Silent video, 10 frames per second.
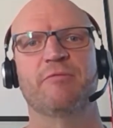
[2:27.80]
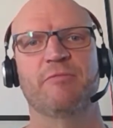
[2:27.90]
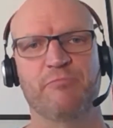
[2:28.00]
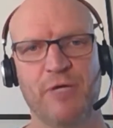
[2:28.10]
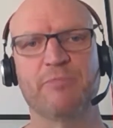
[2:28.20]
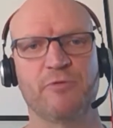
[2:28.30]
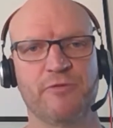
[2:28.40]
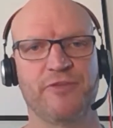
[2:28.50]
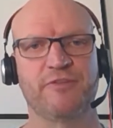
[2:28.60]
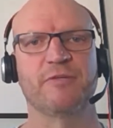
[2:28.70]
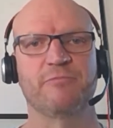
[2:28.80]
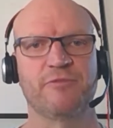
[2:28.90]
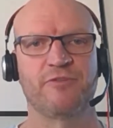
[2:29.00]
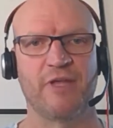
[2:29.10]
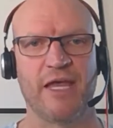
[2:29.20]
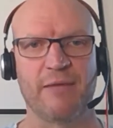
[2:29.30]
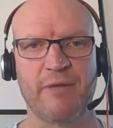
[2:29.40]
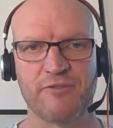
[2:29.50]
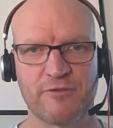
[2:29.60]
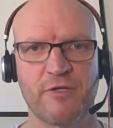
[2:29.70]
people systems um,
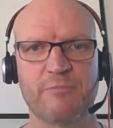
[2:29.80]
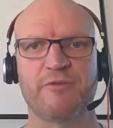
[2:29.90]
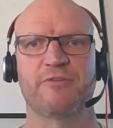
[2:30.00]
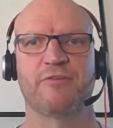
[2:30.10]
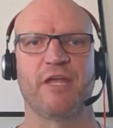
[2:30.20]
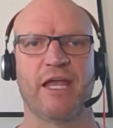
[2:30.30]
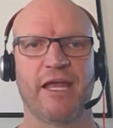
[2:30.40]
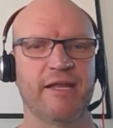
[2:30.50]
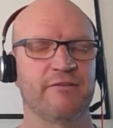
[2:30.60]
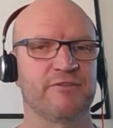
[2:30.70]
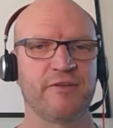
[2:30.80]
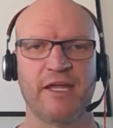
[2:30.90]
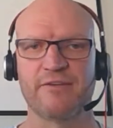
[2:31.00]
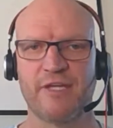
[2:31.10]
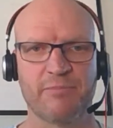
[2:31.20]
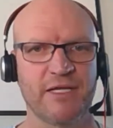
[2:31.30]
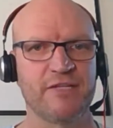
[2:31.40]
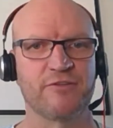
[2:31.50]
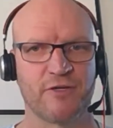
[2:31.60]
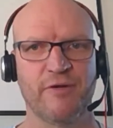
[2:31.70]
and scripts and and
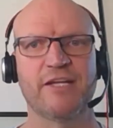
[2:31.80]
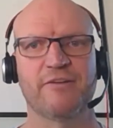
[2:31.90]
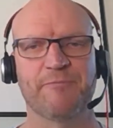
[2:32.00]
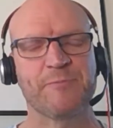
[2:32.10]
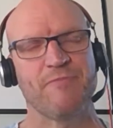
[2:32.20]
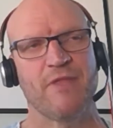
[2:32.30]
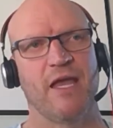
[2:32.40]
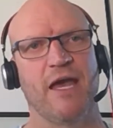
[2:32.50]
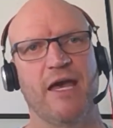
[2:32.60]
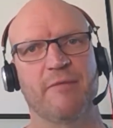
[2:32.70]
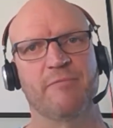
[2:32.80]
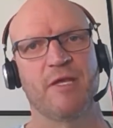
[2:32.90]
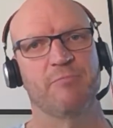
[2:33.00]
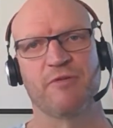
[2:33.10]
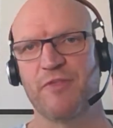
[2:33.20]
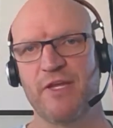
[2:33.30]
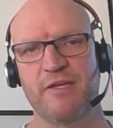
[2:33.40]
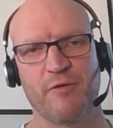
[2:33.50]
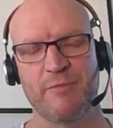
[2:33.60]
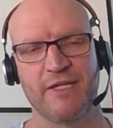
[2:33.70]
templates correct um, but the
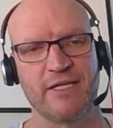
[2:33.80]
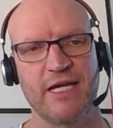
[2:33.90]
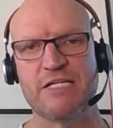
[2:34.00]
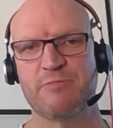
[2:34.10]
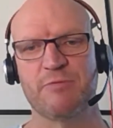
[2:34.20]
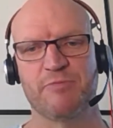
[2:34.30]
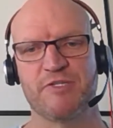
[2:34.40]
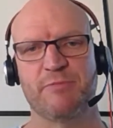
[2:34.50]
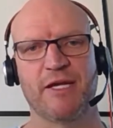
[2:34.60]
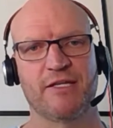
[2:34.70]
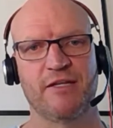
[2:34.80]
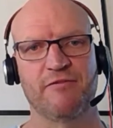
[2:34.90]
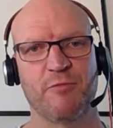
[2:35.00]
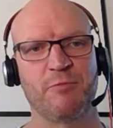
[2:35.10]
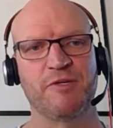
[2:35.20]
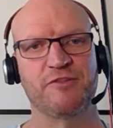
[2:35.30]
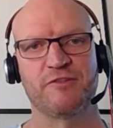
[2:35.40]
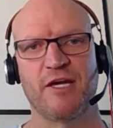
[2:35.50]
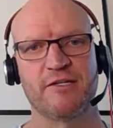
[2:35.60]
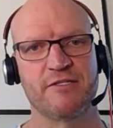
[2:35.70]
from an engagement perspective when we
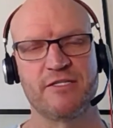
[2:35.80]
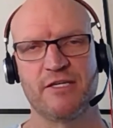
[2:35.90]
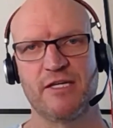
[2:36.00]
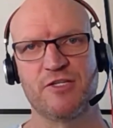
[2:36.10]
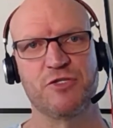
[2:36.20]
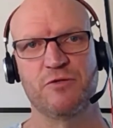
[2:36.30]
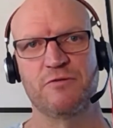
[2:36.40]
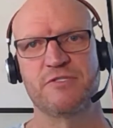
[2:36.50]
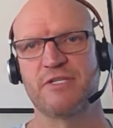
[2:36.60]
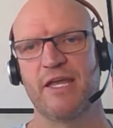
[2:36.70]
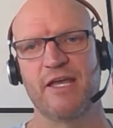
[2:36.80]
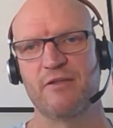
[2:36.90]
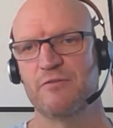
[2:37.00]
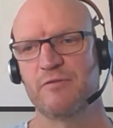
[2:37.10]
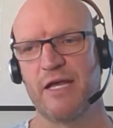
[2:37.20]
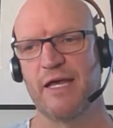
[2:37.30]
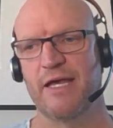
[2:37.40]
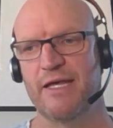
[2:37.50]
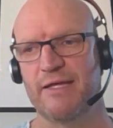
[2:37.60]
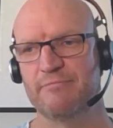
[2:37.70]
started in june to now
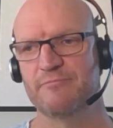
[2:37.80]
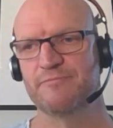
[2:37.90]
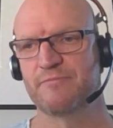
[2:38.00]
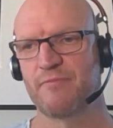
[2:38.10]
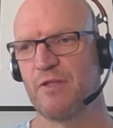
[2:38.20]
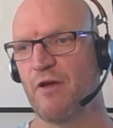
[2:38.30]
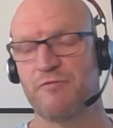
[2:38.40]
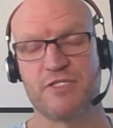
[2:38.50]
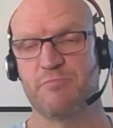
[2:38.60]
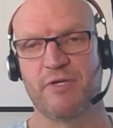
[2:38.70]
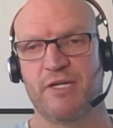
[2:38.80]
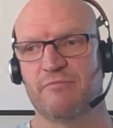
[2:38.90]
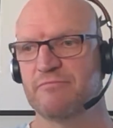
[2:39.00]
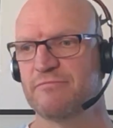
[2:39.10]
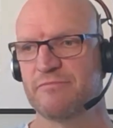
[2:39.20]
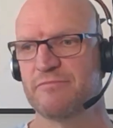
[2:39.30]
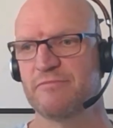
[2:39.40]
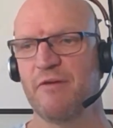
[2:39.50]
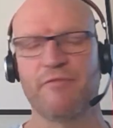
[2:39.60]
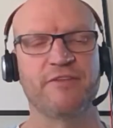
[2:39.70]
um, i've just been
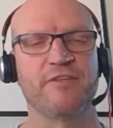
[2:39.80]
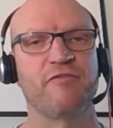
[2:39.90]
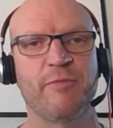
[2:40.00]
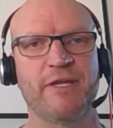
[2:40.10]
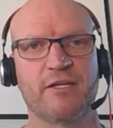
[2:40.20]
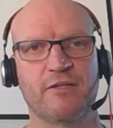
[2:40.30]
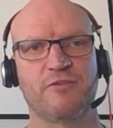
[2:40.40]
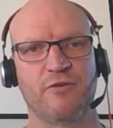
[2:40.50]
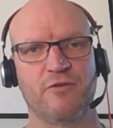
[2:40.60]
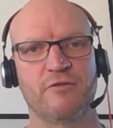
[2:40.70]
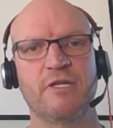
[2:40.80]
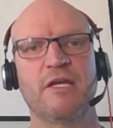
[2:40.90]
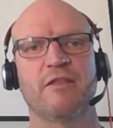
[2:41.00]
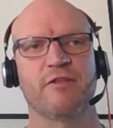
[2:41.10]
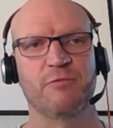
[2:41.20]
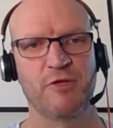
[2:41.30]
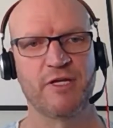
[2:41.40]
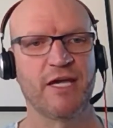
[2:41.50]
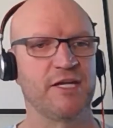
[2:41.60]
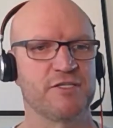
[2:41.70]
there's never been a concern. The
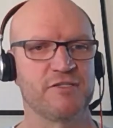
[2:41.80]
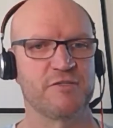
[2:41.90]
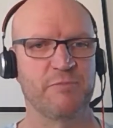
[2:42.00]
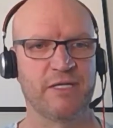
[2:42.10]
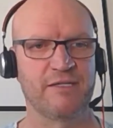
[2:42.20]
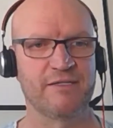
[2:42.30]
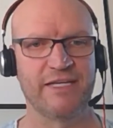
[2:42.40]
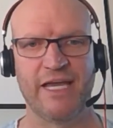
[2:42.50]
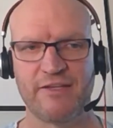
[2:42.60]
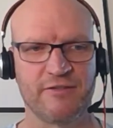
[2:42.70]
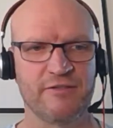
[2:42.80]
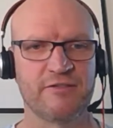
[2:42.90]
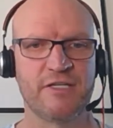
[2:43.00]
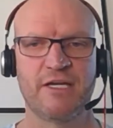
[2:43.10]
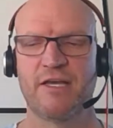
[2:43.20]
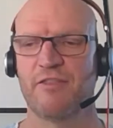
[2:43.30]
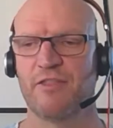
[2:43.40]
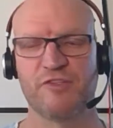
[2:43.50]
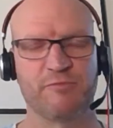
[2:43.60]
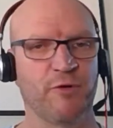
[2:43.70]
communication's been excellent. The
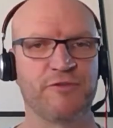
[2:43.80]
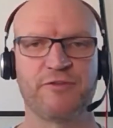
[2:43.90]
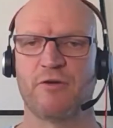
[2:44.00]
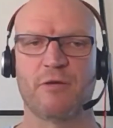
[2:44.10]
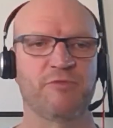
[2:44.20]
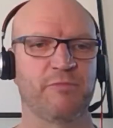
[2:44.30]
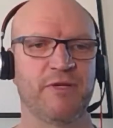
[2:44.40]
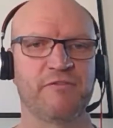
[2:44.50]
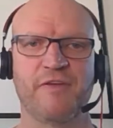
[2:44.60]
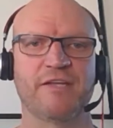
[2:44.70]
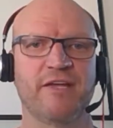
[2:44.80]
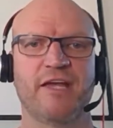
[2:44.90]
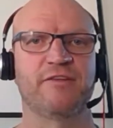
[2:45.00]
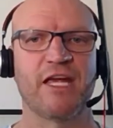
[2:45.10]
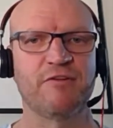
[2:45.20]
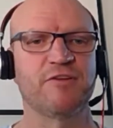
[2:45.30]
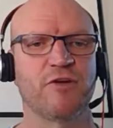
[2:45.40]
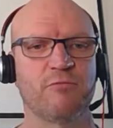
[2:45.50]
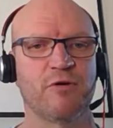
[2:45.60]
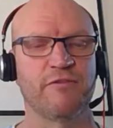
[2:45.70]
response time's been fantastic. Every
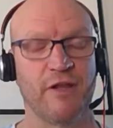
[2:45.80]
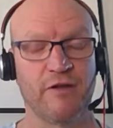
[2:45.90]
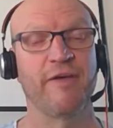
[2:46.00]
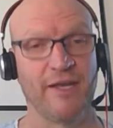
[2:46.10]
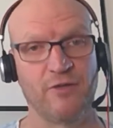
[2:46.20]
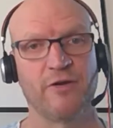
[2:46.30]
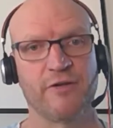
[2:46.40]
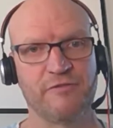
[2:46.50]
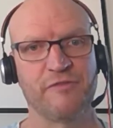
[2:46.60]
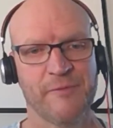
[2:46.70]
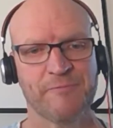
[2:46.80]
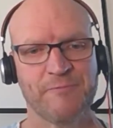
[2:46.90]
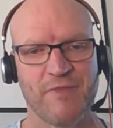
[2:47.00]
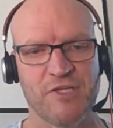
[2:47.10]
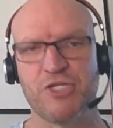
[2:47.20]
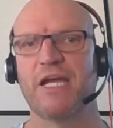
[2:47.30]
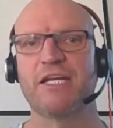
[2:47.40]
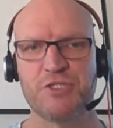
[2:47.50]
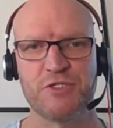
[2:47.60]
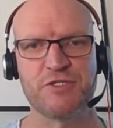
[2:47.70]
time I've, and I've had a lot of
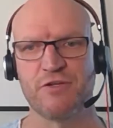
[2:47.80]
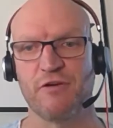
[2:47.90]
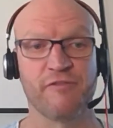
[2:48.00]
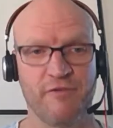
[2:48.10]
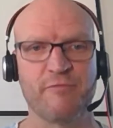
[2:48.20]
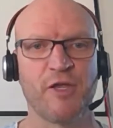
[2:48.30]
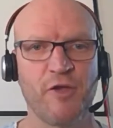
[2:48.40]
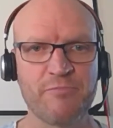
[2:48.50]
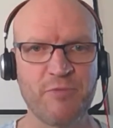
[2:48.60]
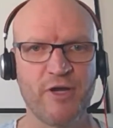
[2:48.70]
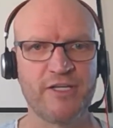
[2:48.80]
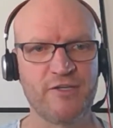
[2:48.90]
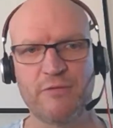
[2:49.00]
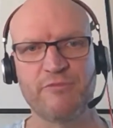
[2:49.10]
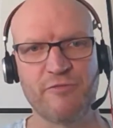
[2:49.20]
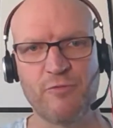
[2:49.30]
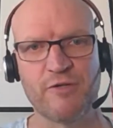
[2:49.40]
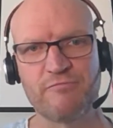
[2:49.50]
changes to, of, of my own mind in terms of what